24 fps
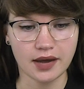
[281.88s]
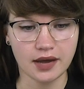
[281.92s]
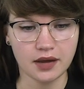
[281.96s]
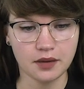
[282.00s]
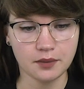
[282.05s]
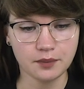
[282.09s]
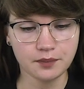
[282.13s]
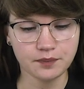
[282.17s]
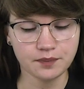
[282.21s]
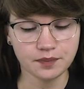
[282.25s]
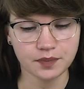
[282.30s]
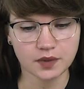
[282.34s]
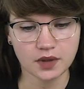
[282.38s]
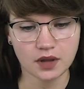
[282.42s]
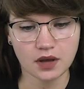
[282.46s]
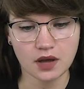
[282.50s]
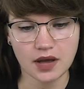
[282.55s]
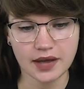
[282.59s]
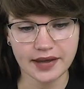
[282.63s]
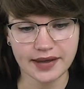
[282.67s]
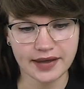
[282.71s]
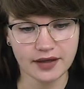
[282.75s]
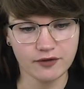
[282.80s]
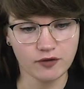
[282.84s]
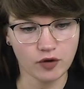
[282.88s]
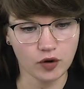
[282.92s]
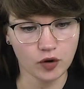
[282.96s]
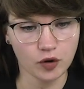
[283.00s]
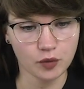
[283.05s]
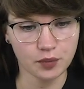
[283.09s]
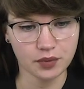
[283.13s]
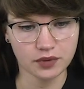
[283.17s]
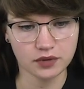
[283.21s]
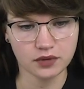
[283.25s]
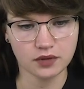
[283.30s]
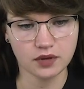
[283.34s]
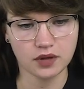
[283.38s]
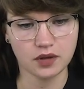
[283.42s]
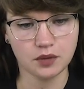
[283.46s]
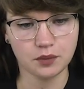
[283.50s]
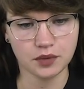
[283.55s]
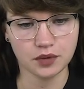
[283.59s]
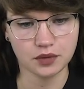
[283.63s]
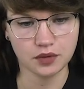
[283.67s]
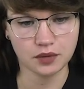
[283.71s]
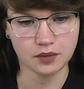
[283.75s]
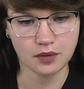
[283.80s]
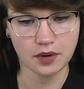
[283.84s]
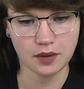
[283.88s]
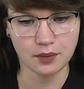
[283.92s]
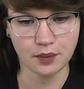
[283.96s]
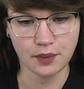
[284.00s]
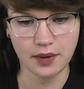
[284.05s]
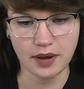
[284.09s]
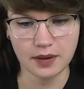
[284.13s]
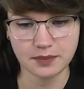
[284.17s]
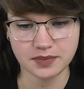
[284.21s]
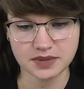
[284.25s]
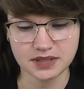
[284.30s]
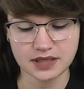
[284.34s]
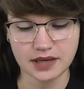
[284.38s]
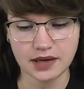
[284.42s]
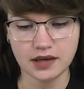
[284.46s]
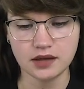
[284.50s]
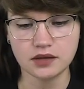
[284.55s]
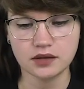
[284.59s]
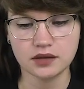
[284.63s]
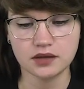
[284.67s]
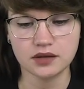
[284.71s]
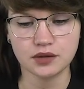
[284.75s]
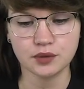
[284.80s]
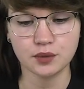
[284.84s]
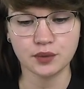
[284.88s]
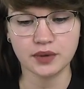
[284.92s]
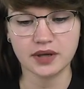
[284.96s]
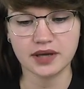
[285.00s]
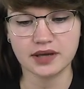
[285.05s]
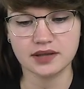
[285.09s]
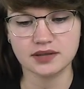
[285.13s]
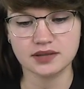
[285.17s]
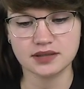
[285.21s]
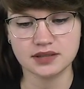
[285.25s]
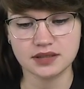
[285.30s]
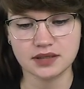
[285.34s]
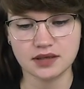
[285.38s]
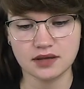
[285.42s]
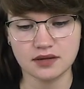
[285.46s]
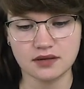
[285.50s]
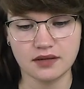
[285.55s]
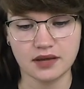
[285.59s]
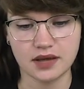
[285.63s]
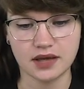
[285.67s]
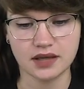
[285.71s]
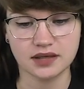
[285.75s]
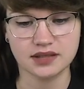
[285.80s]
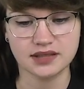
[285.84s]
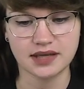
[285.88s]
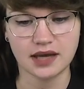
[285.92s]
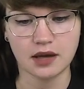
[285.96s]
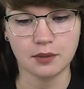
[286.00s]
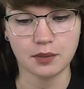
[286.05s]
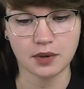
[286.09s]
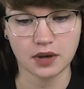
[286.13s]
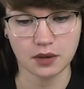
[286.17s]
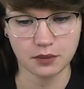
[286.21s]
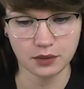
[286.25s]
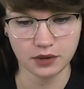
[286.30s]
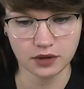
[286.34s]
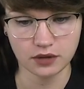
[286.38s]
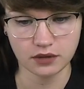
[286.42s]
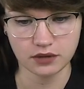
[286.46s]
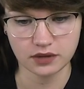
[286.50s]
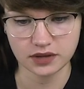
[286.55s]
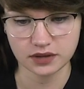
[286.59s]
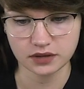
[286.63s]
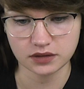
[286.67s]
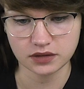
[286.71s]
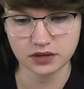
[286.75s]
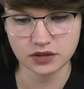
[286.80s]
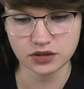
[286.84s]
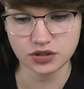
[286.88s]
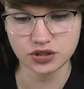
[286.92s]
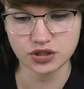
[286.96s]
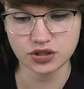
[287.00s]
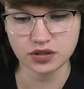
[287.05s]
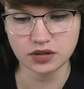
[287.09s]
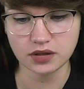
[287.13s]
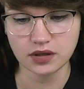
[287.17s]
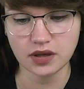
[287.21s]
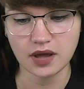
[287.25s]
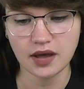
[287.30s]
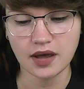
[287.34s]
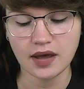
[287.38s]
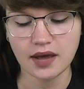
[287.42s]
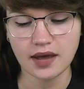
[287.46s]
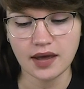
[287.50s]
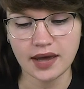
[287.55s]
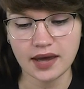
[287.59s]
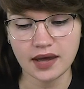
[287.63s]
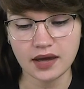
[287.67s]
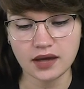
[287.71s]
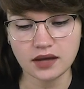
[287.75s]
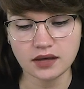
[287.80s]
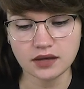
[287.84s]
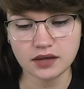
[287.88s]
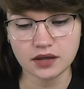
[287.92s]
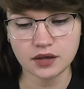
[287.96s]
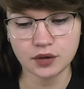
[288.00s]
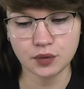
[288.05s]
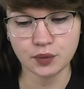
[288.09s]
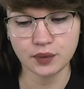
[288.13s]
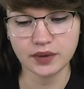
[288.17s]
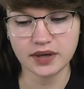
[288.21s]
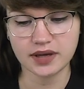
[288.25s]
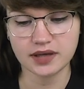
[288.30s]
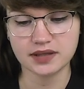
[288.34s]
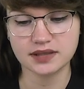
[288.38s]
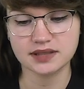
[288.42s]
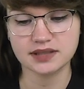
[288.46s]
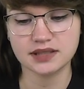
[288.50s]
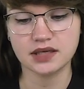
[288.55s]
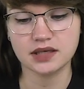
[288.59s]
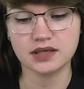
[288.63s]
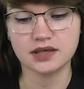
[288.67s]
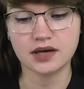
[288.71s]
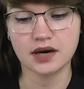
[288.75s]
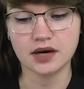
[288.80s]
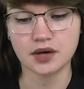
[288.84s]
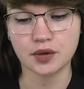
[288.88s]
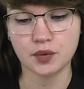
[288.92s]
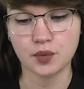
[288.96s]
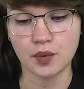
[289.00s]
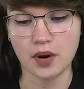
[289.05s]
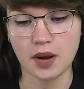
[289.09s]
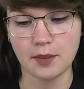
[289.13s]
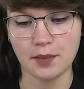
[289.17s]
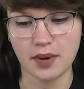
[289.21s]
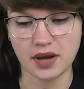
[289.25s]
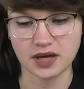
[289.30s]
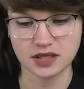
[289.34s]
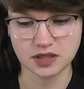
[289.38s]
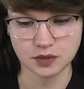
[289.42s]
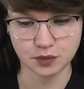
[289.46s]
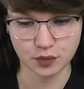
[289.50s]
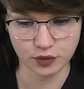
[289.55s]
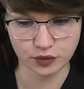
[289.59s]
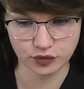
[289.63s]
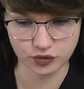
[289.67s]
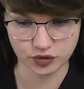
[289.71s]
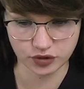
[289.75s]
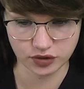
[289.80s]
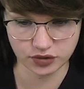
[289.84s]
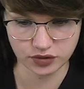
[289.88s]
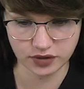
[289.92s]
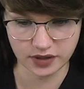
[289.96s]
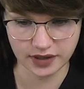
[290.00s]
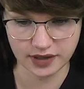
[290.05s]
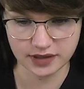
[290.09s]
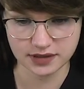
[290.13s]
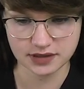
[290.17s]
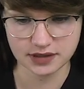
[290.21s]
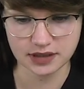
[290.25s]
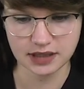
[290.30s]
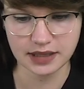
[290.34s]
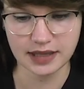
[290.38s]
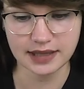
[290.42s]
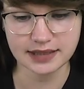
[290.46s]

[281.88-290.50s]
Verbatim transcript: I am. I have opened ImmuniWeb website. Here we can see the tab Community Edition, and here we can see dark web exposure test.